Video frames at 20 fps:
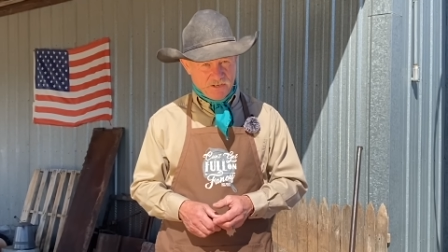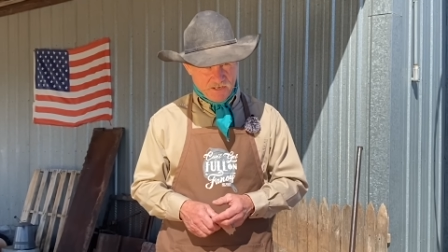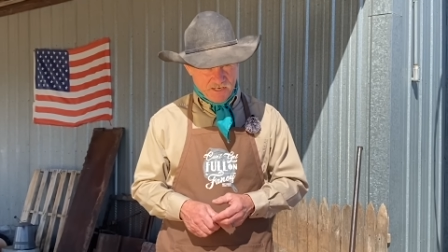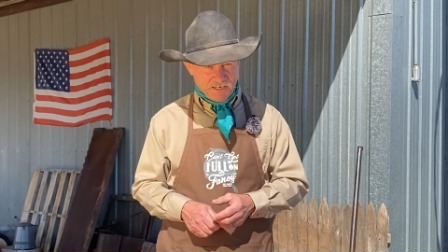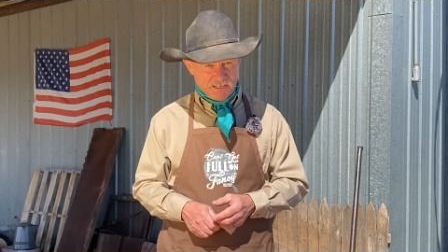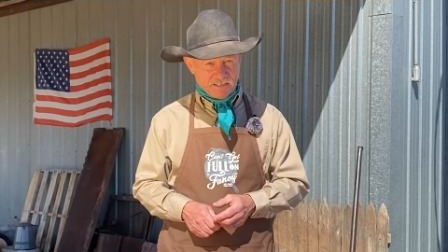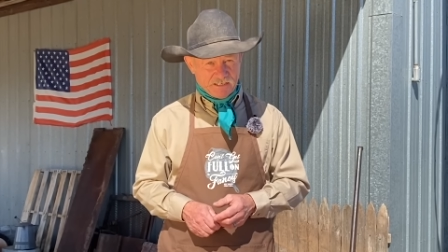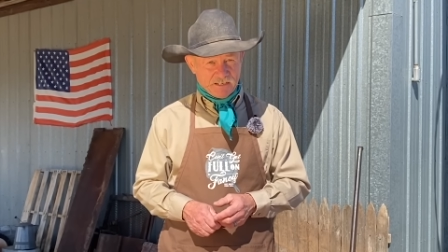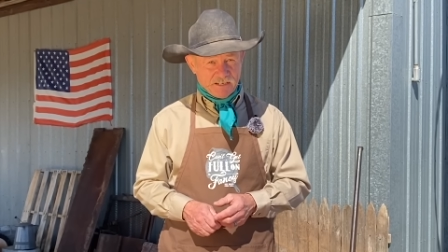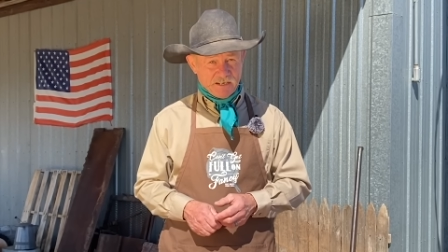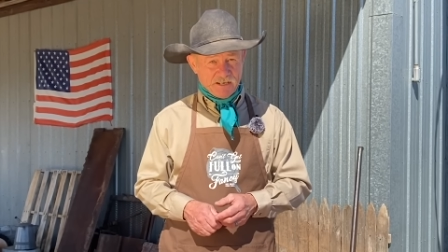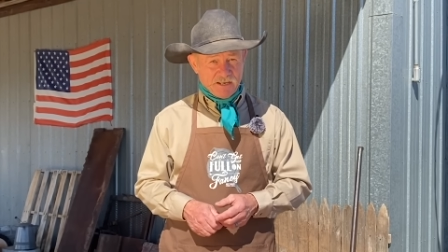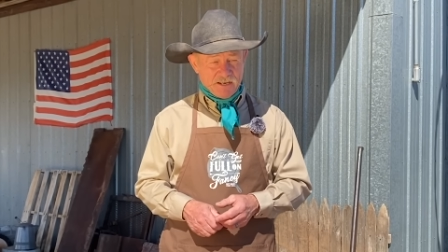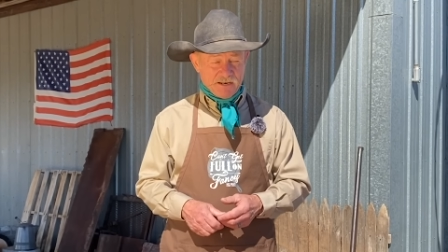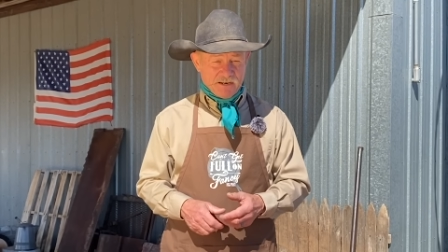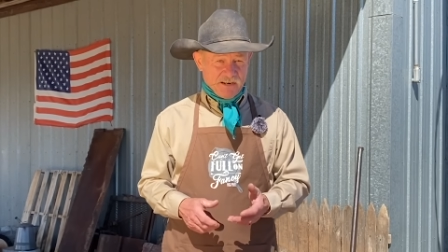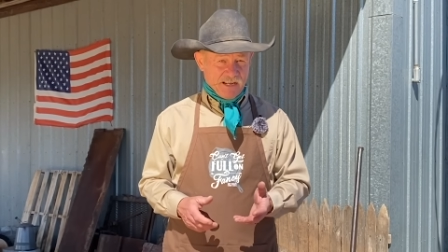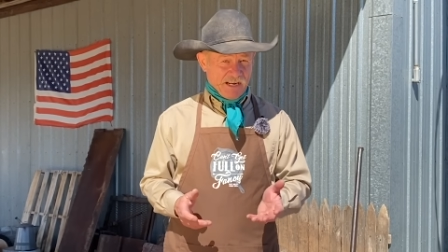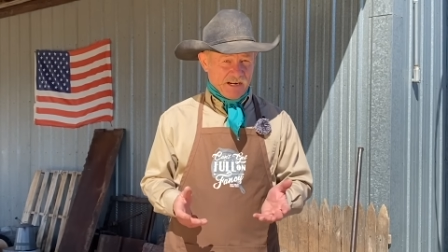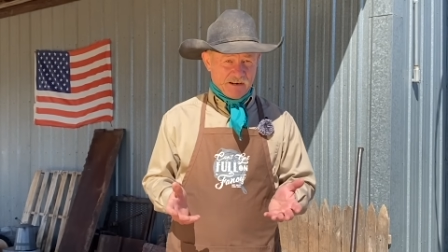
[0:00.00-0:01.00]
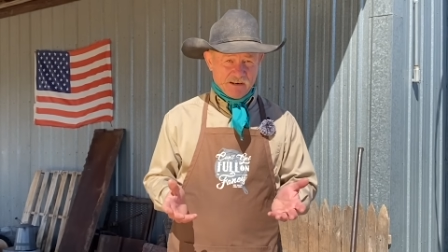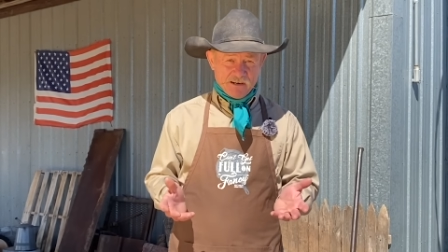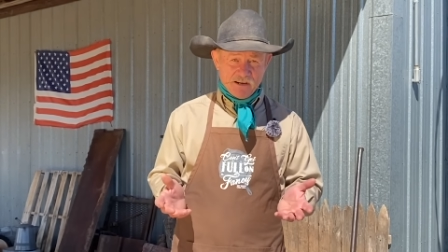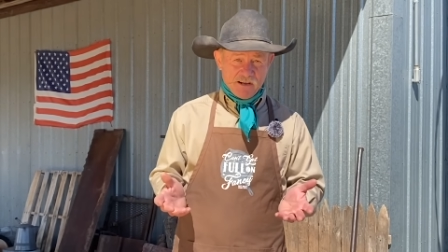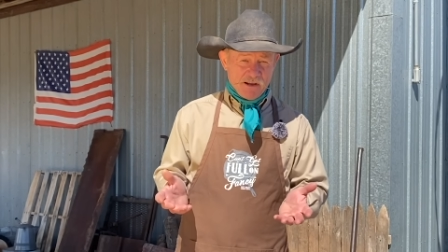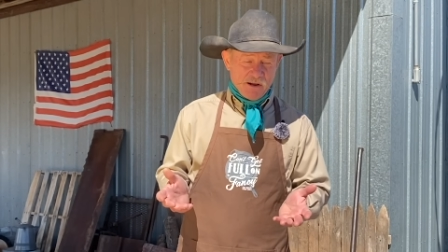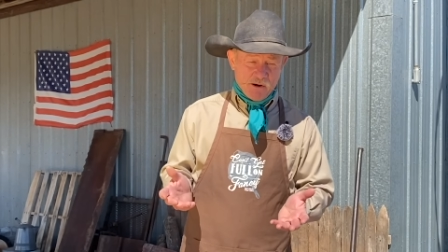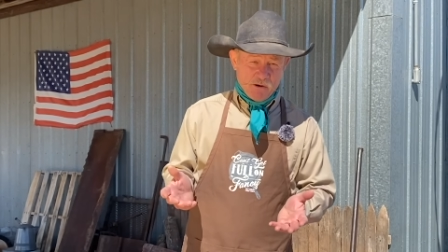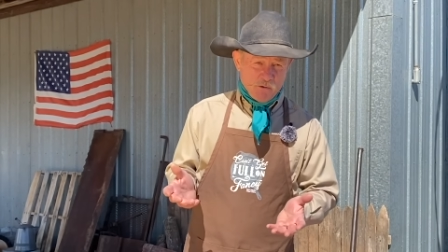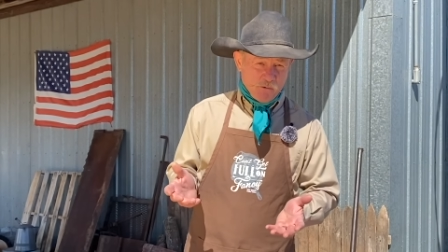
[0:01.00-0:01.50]
Yeah. Now,
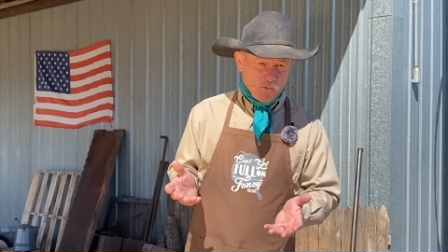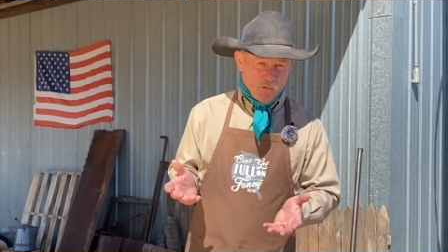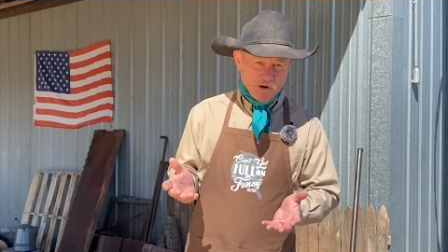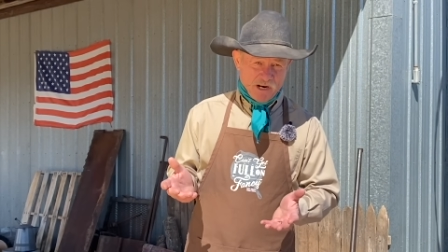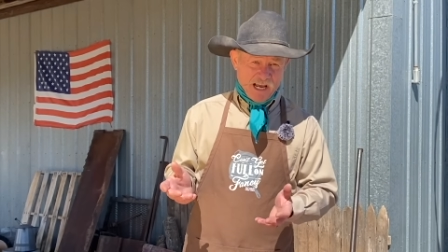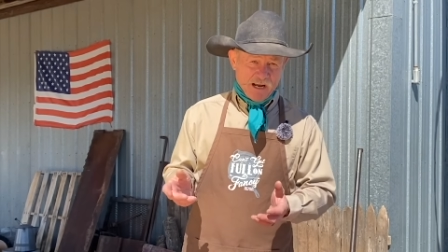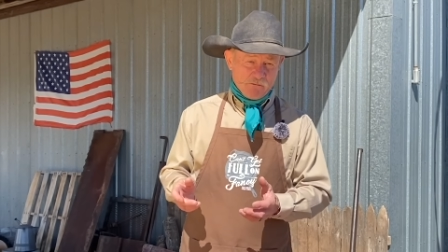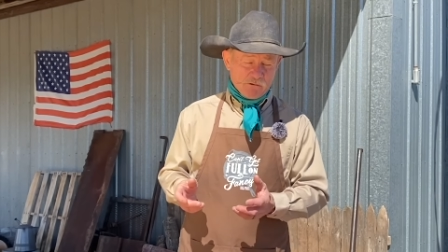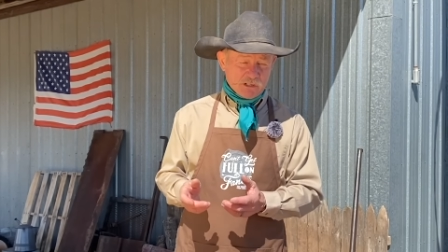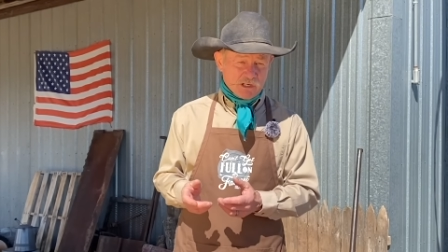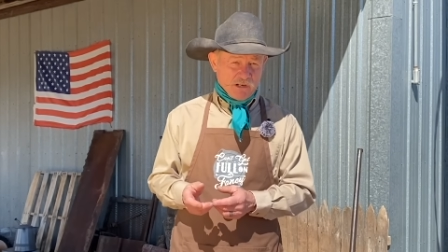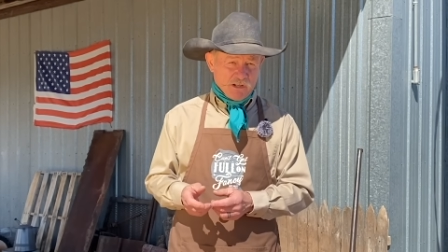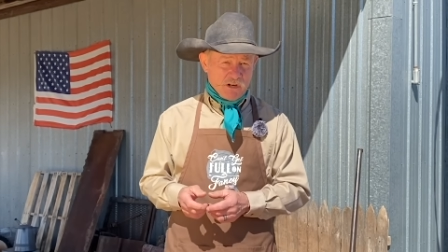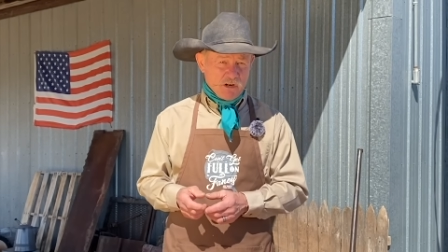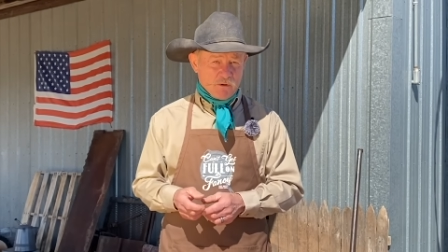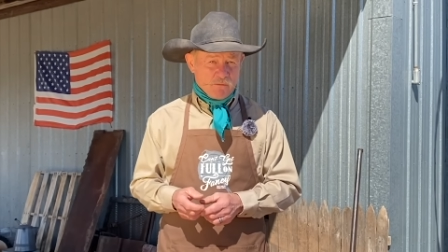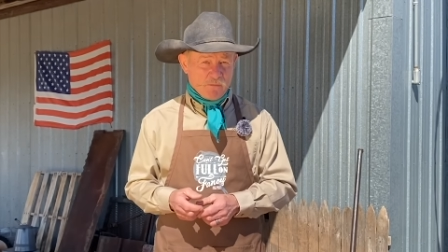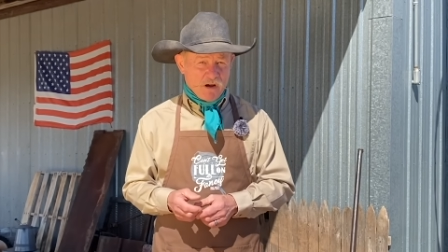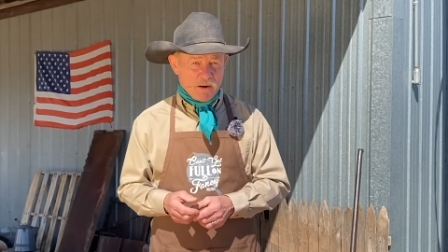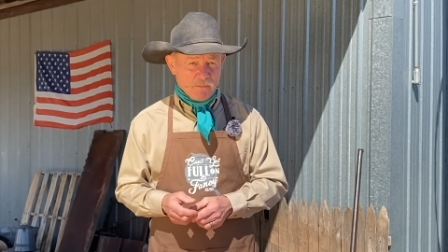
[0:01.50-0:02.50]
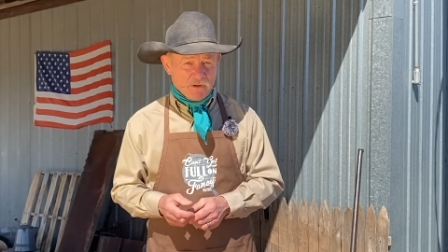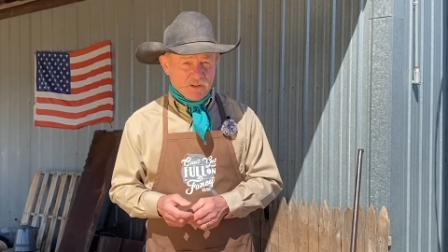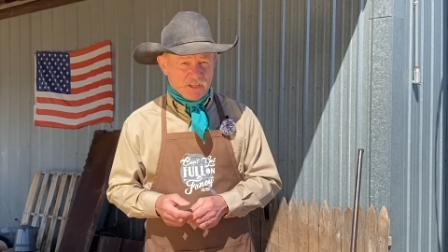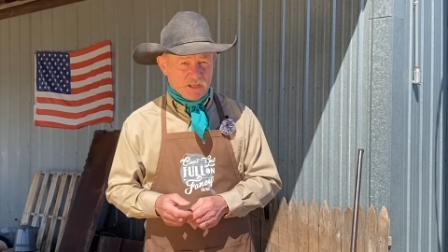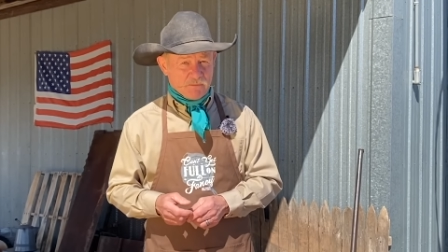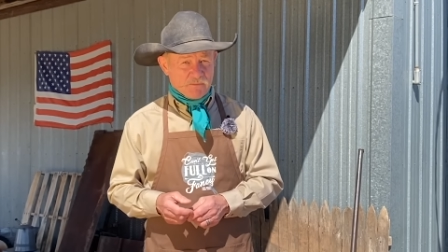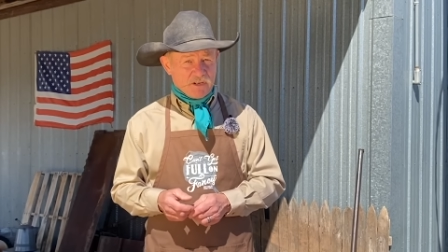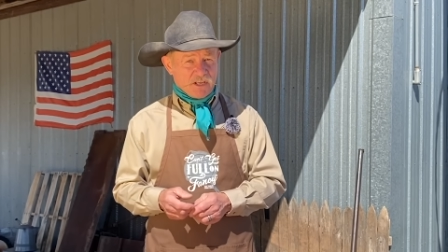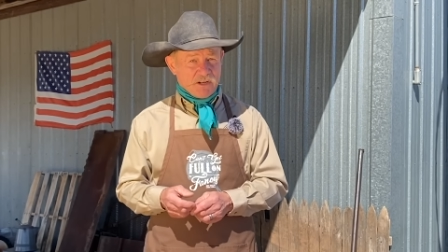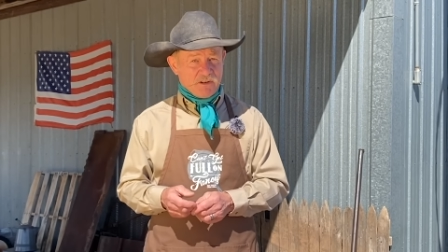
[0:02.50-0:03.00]
when I was little, mom and
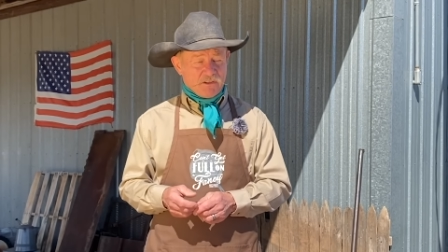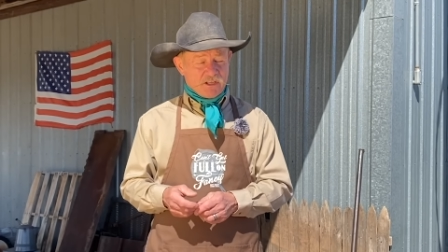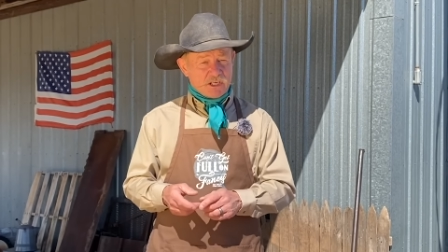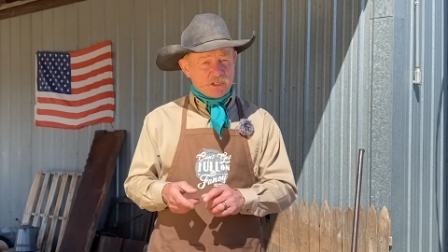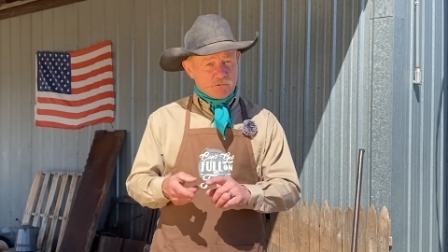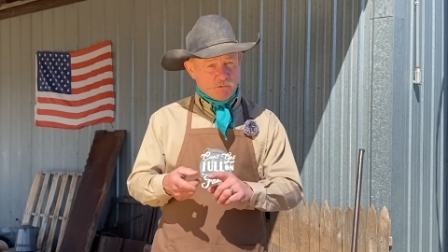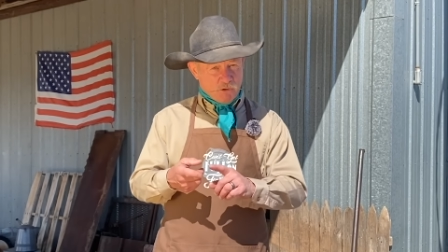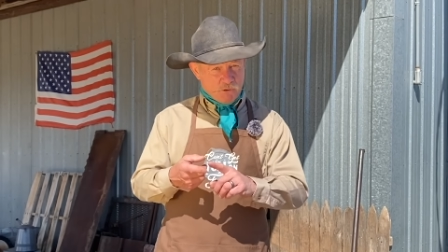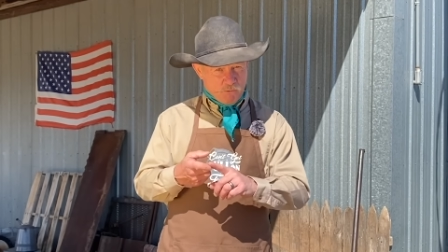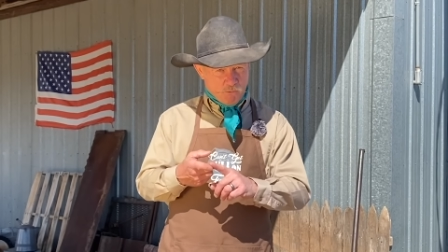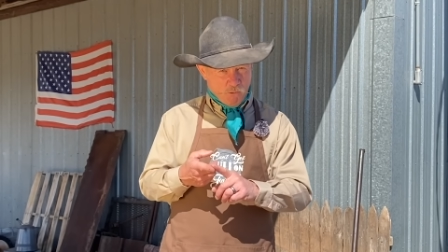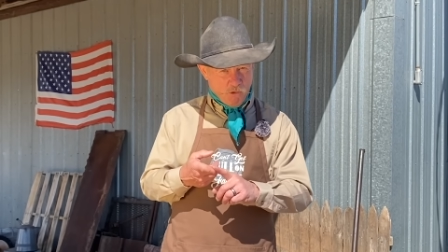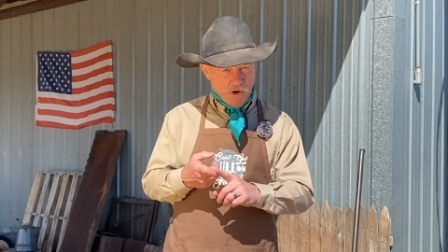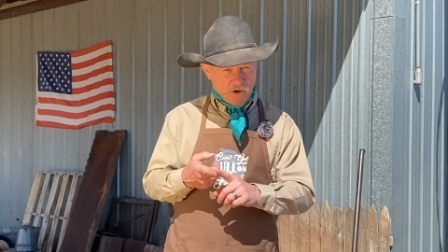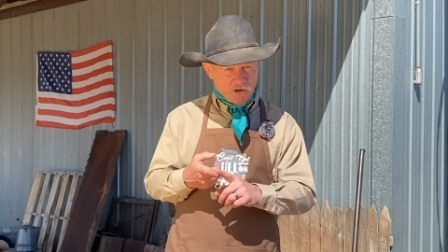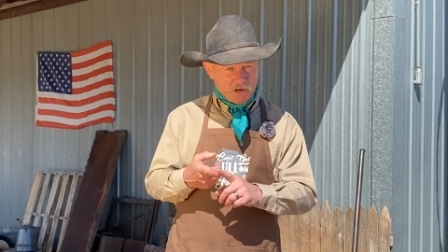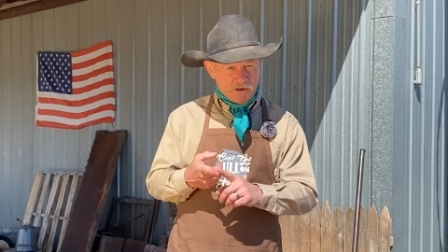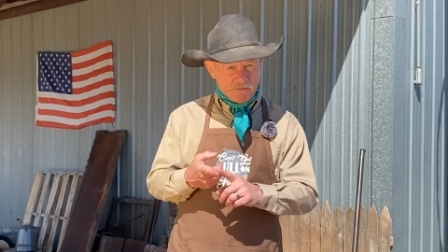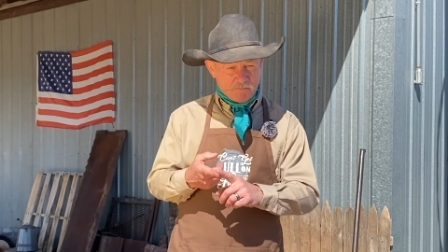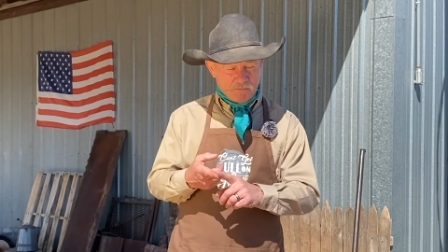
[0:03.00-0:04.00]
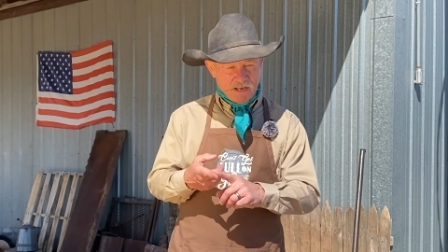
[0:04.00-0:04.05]
them done this with water,